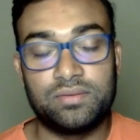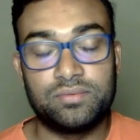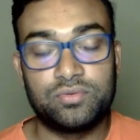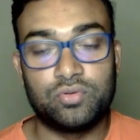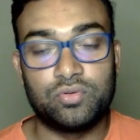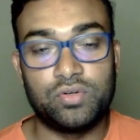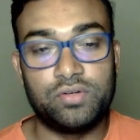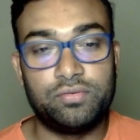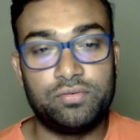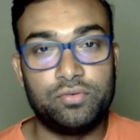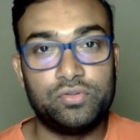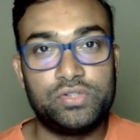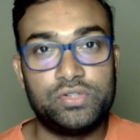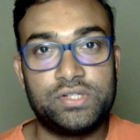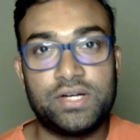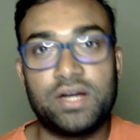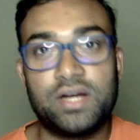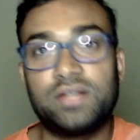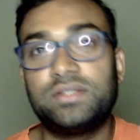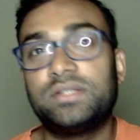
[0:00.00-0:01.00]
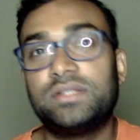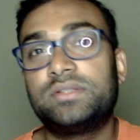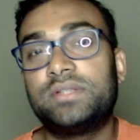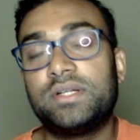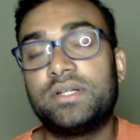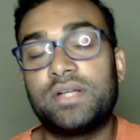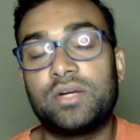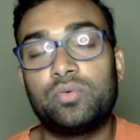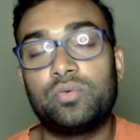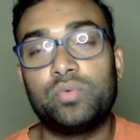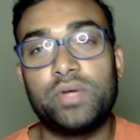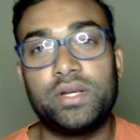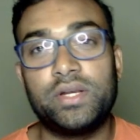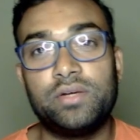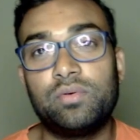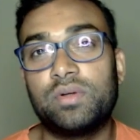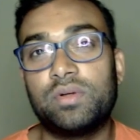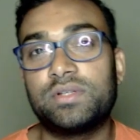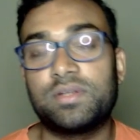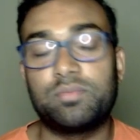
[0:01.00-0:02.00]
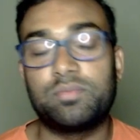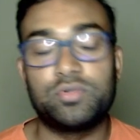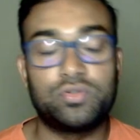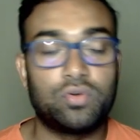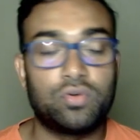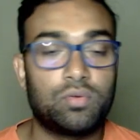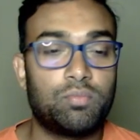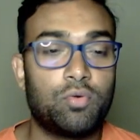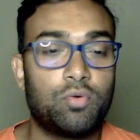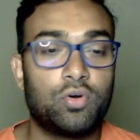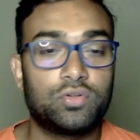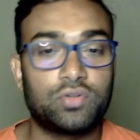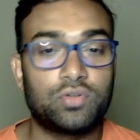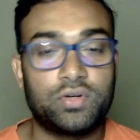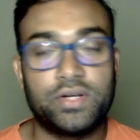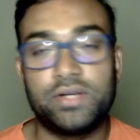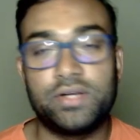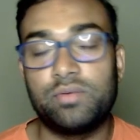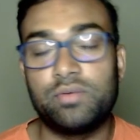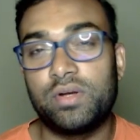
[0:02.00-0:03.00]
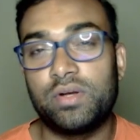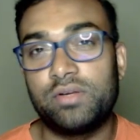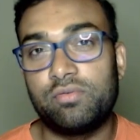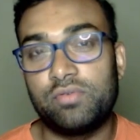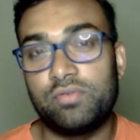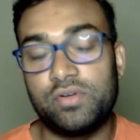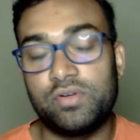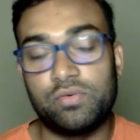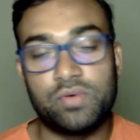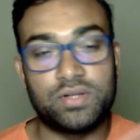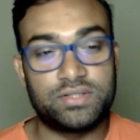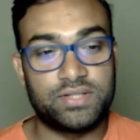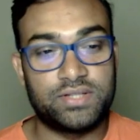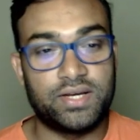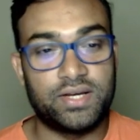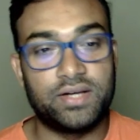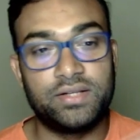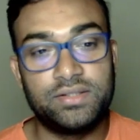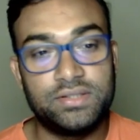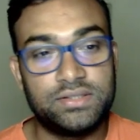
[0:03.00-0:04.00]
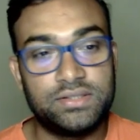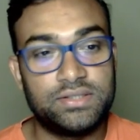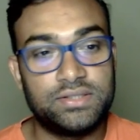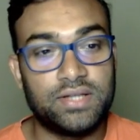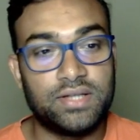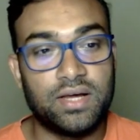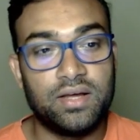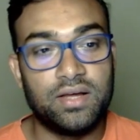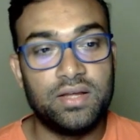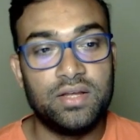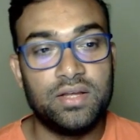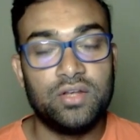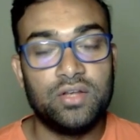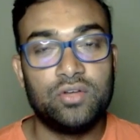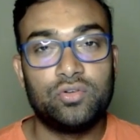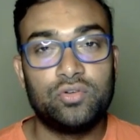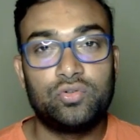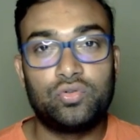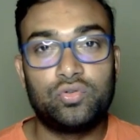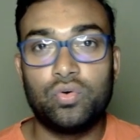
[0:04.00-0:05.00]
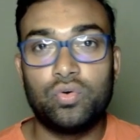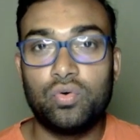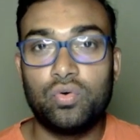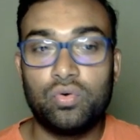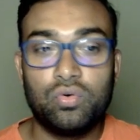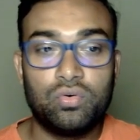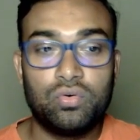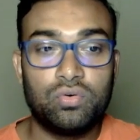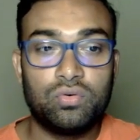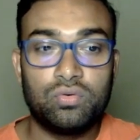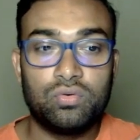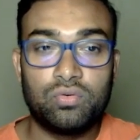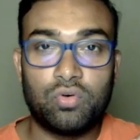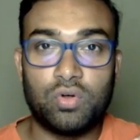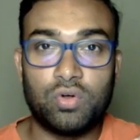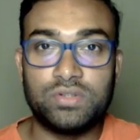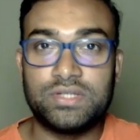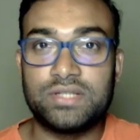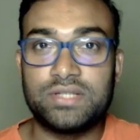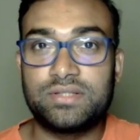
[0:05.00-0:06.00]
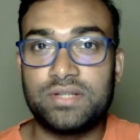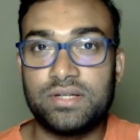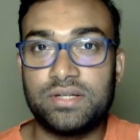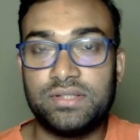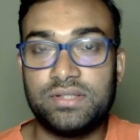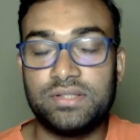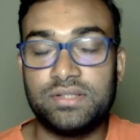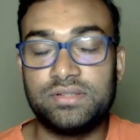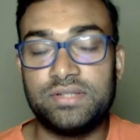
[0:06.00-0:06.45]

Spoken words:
So if you share this data to anyone, suppose your boss or anyone, you are sharing this data, so congested this